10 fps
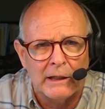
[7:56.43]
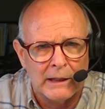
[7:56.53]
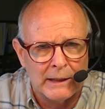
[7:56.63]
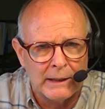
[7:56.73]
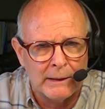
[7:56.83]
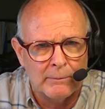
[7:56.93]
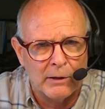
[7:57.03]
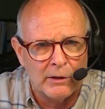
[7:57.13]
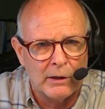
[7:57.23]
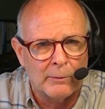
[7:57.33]

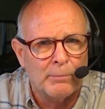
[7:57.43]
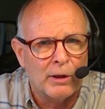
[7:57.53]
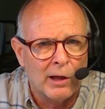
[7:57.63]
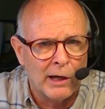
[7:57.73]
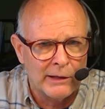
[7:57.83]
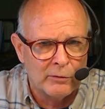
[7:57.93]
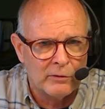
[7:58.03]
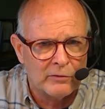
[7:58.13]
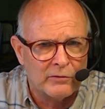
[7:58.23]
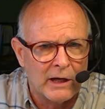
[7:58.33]
applying your
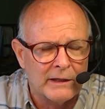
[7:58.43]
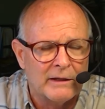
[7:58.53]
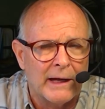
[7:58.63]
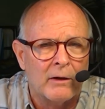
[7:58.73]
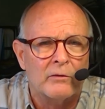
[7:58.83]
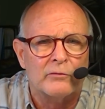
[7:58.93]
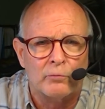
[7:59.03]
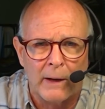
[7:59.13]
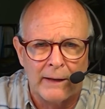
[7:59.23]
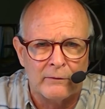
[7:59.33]
design talents
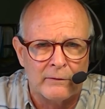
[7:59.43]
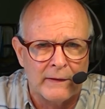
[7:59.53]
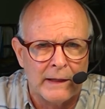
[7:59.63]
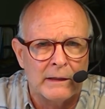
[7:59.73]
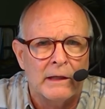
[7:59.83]
rather than